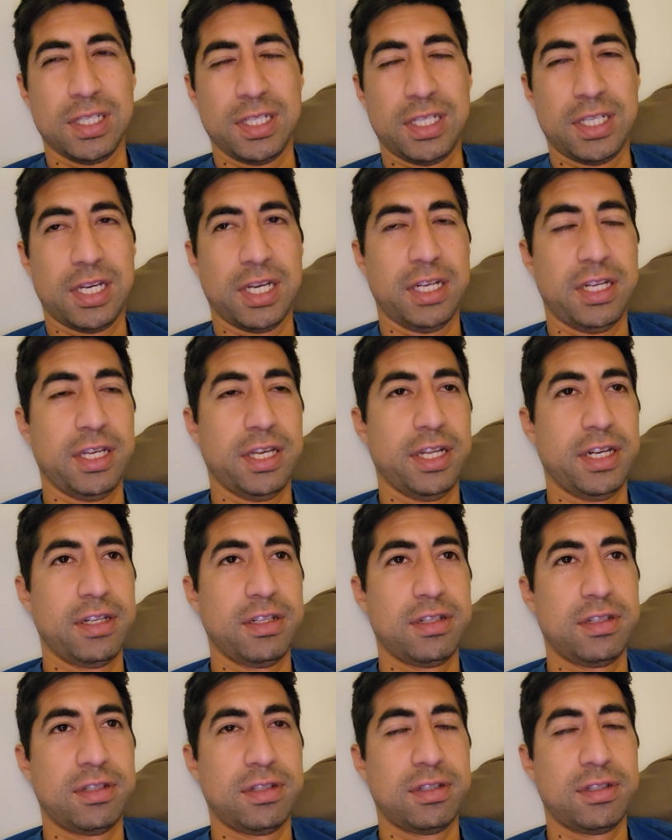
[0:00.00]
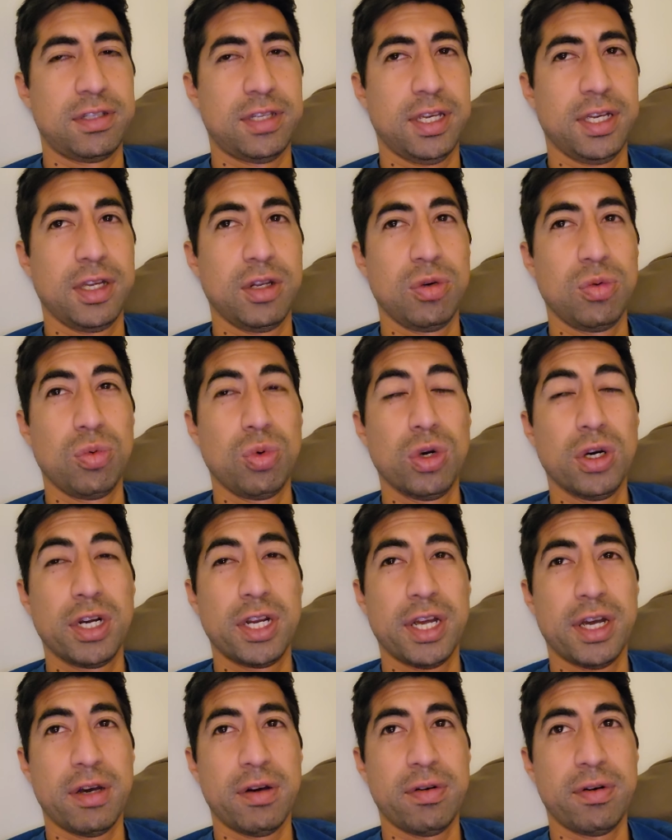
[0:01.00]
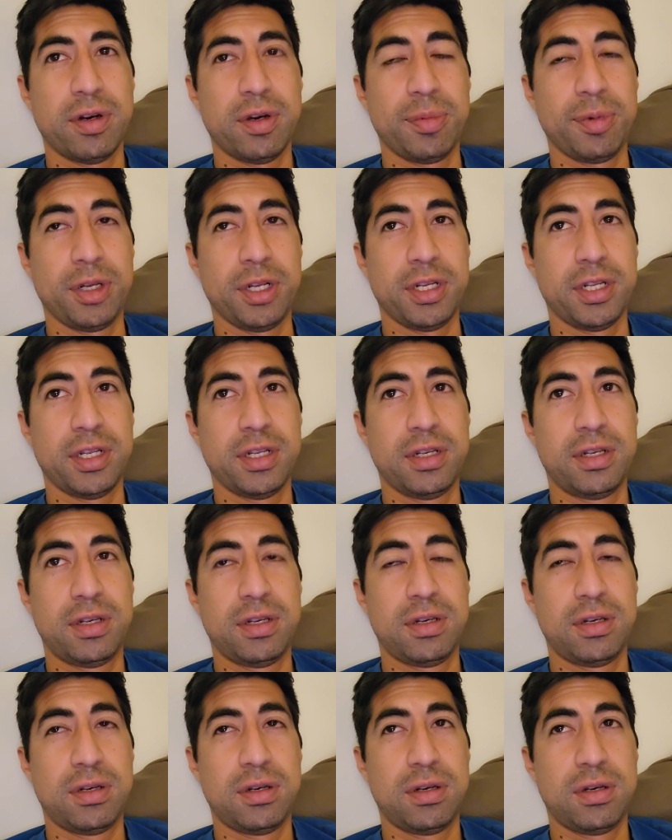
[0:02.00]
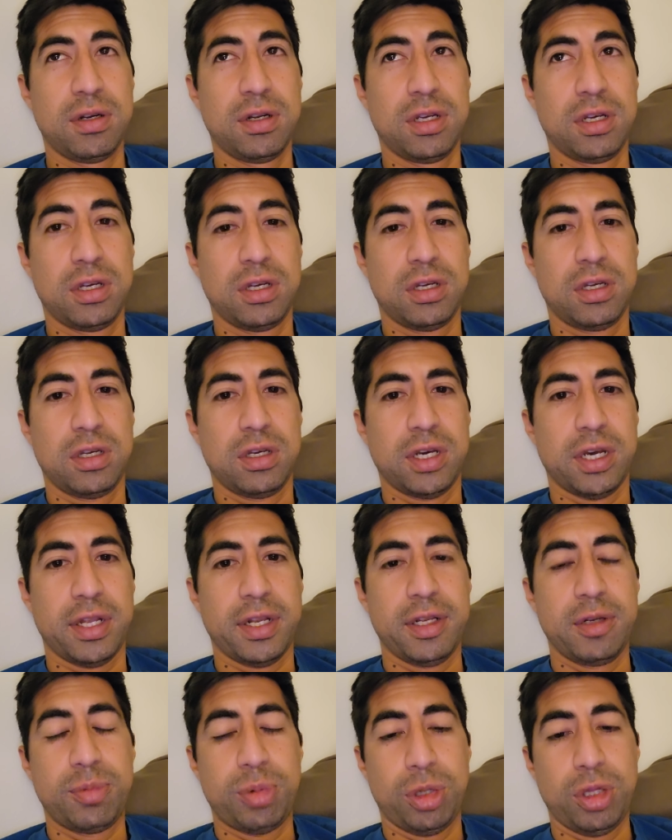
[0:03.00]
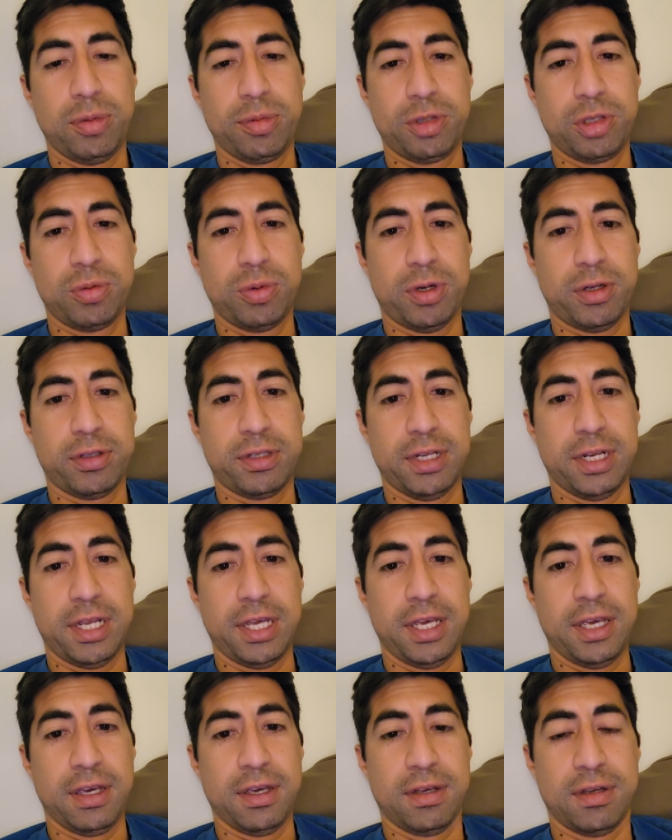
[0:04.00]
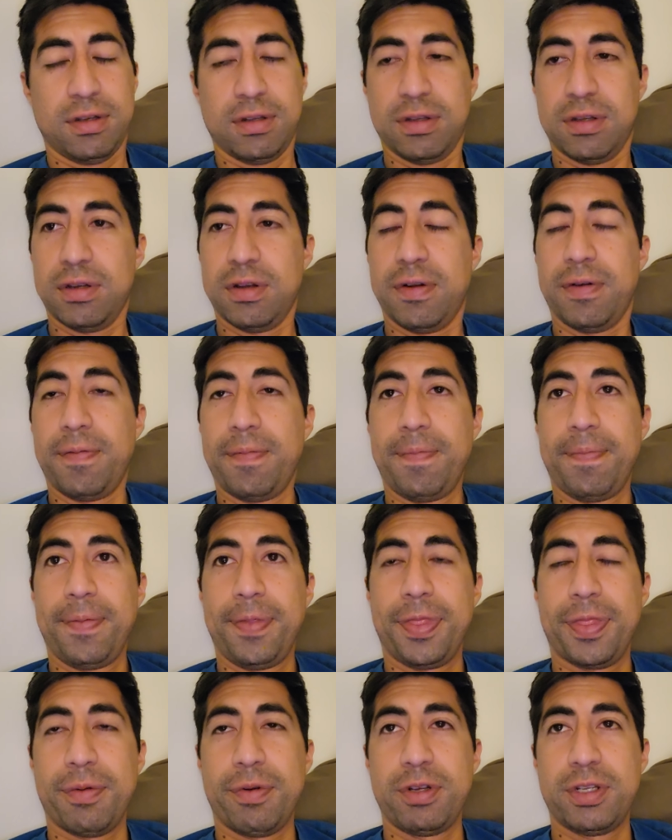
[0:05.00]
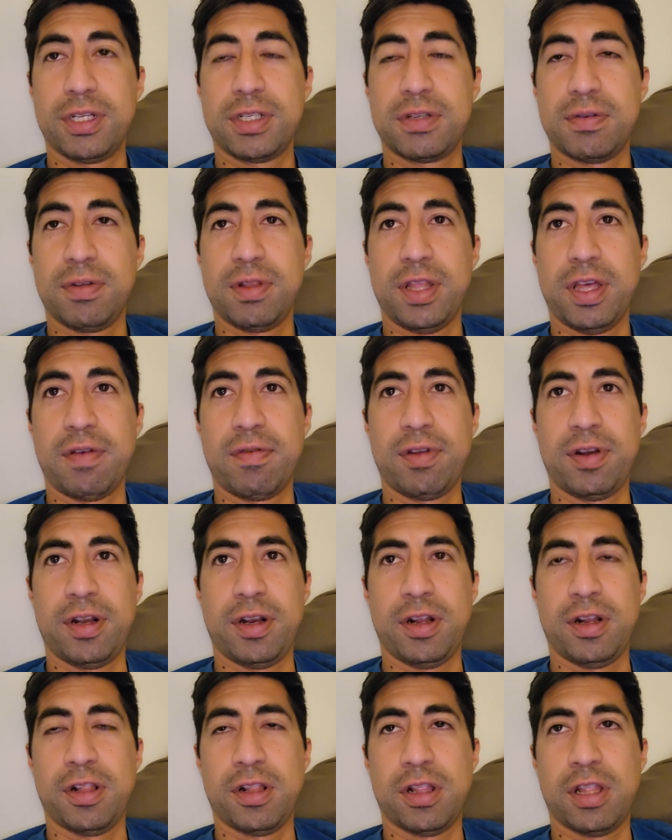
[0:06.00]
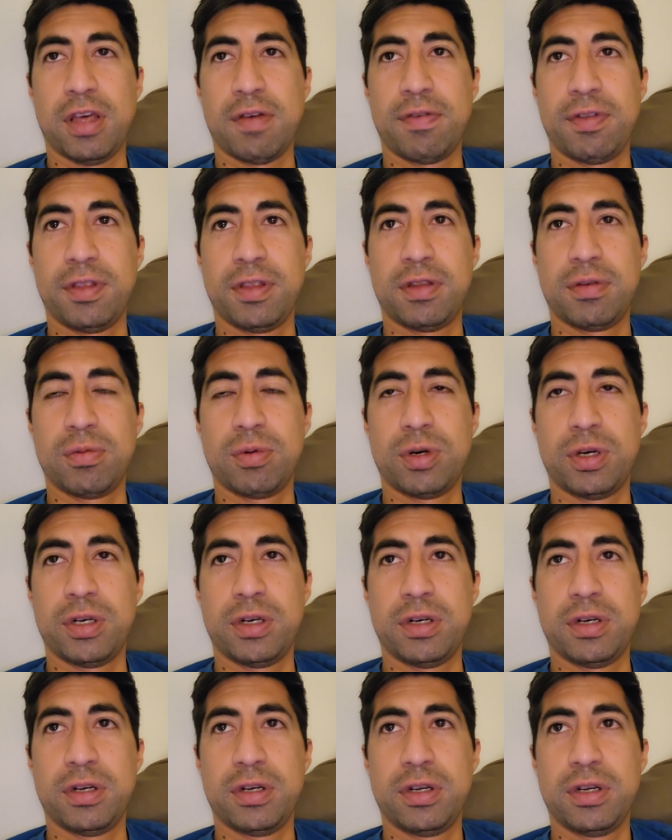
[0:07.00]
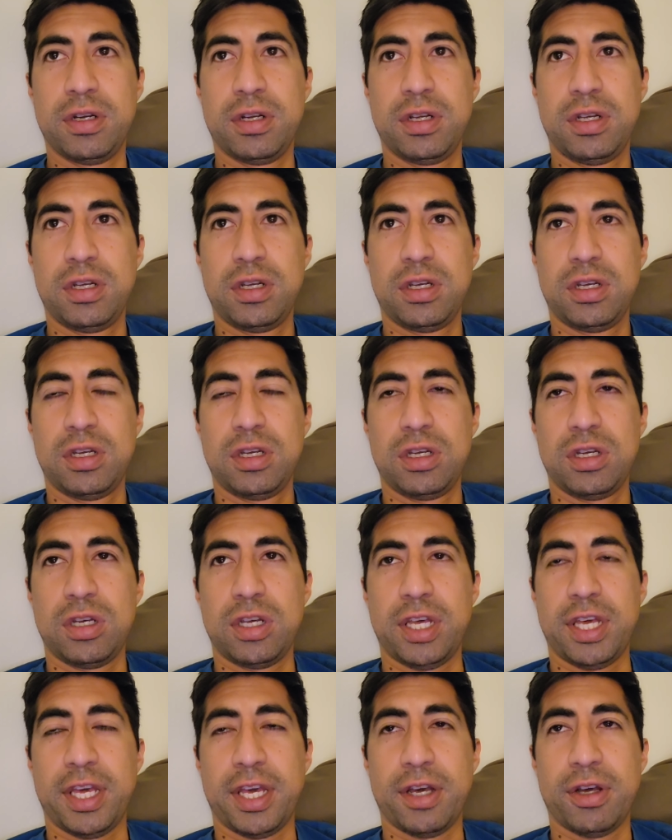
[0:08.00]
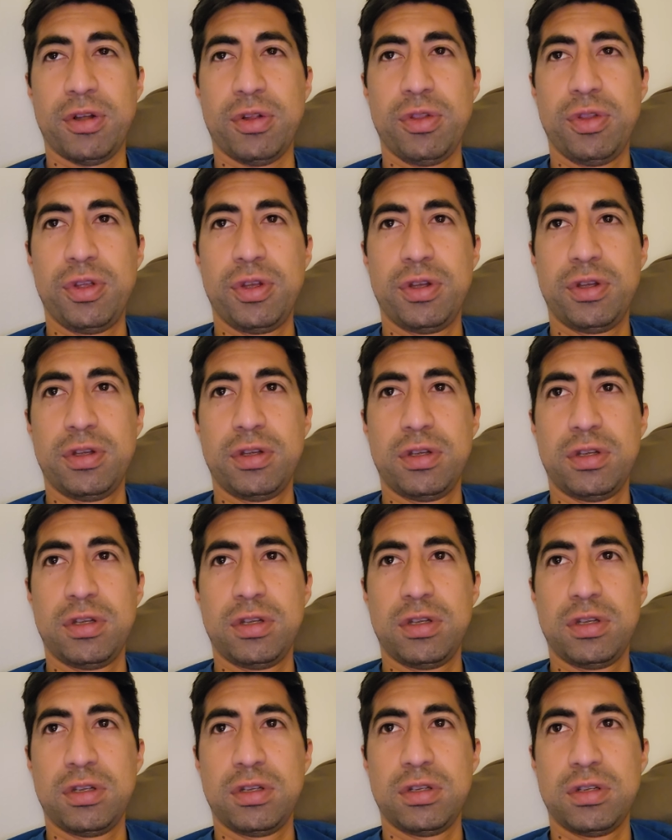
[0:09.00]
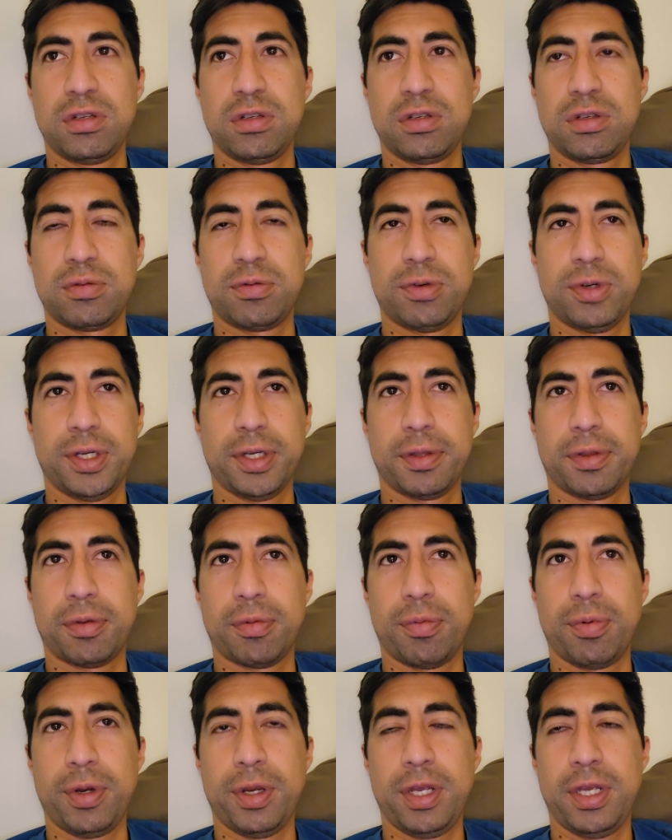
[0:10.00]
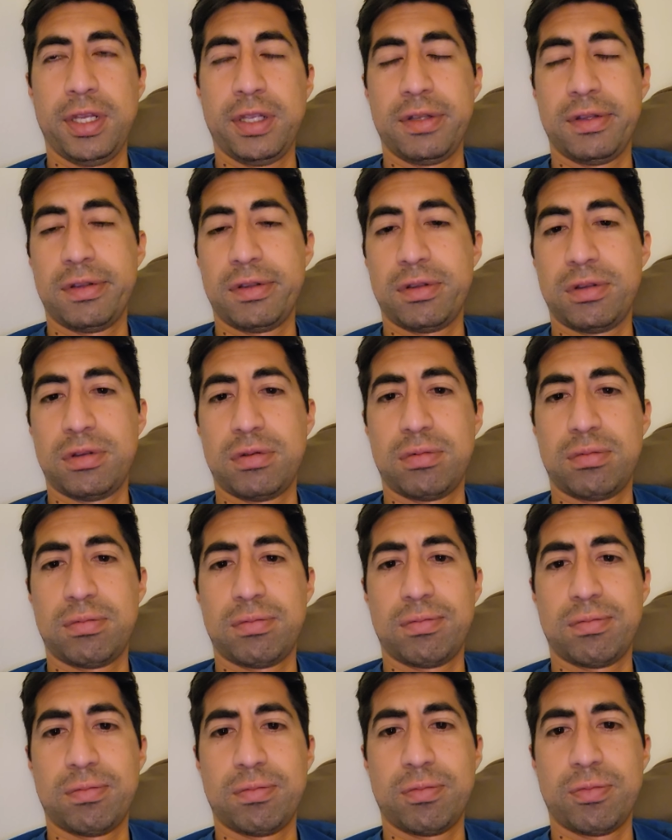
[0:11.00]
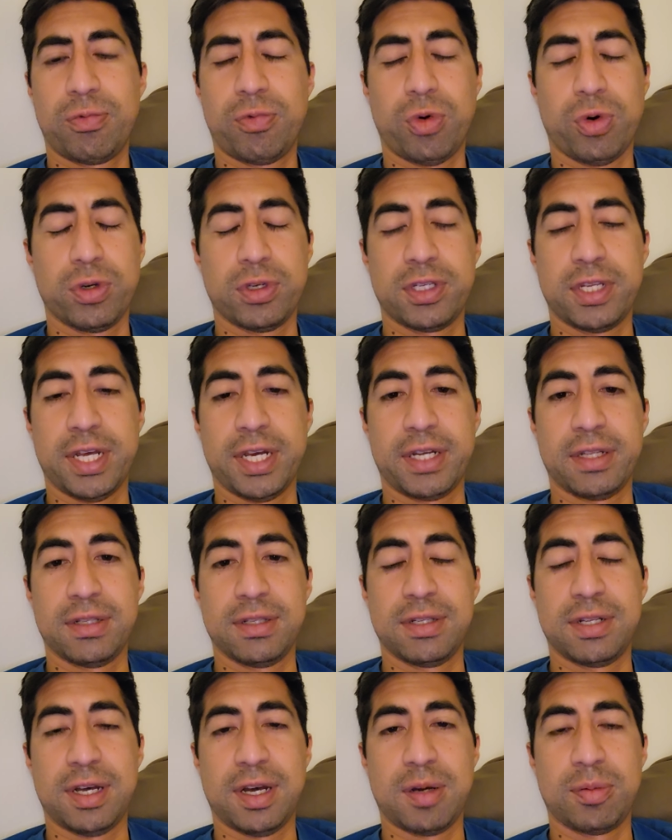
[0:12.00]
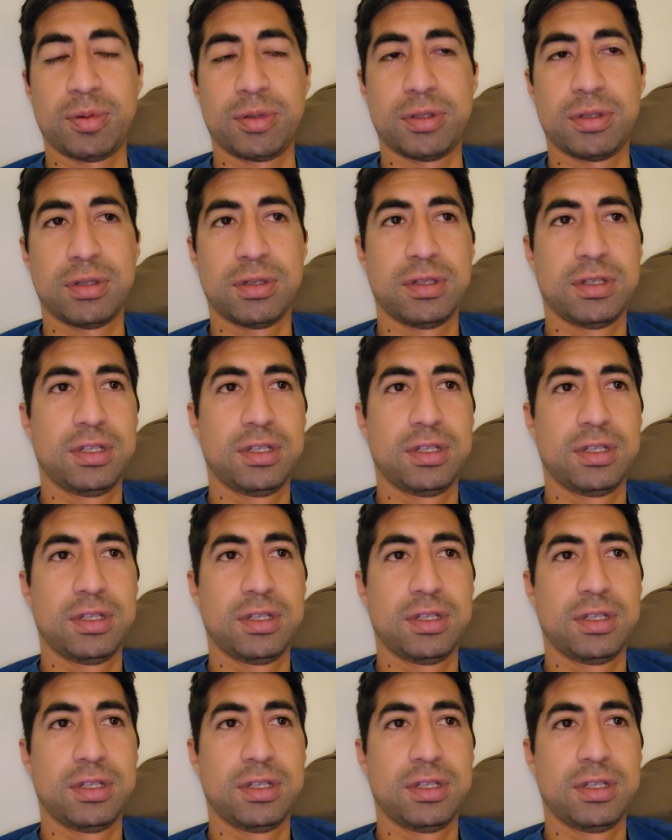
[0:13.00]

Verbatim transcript: I kind of had a second workout. I mean, I did I did pull-ups as well today. Three sets of 11 and an 11th one I held just for like 3 4 seconds tops.